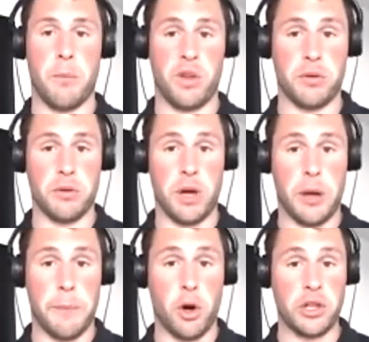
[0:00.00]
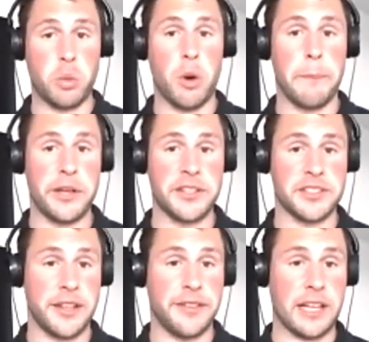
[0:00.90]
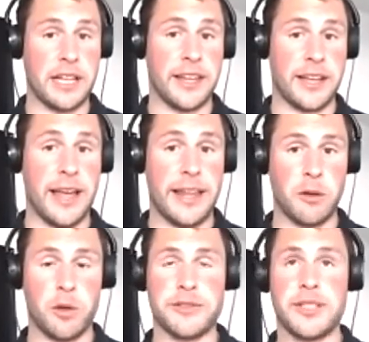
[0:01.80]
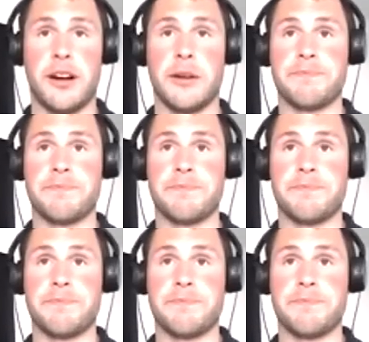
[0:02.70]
with only one person in the clinic at any one time.